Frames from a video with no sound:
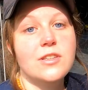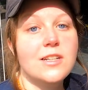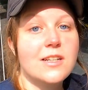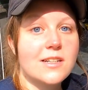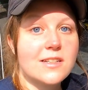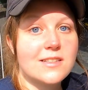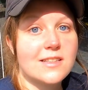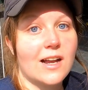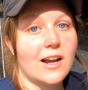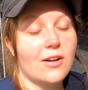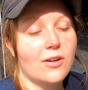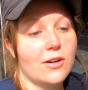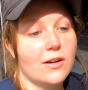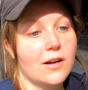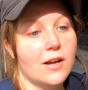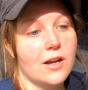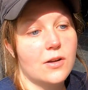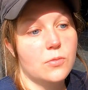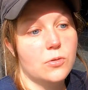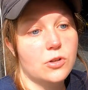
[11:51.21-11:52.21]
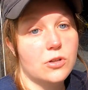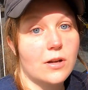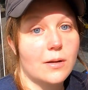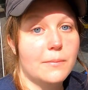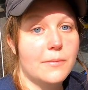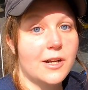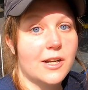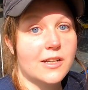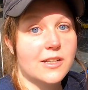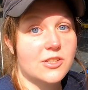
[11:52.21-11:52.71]
in the next hour, I will
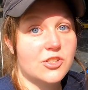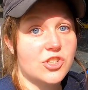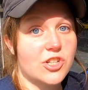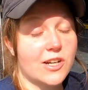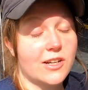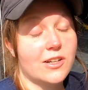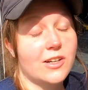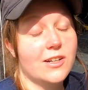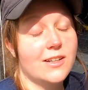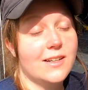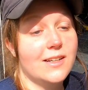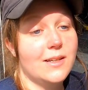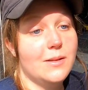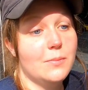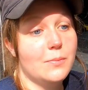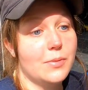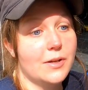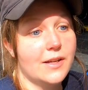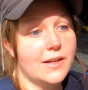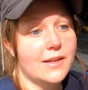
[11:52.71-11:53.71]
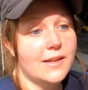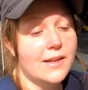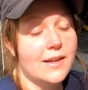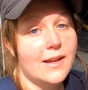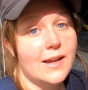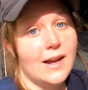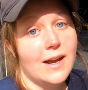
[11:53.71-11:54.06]
come back and check on it, but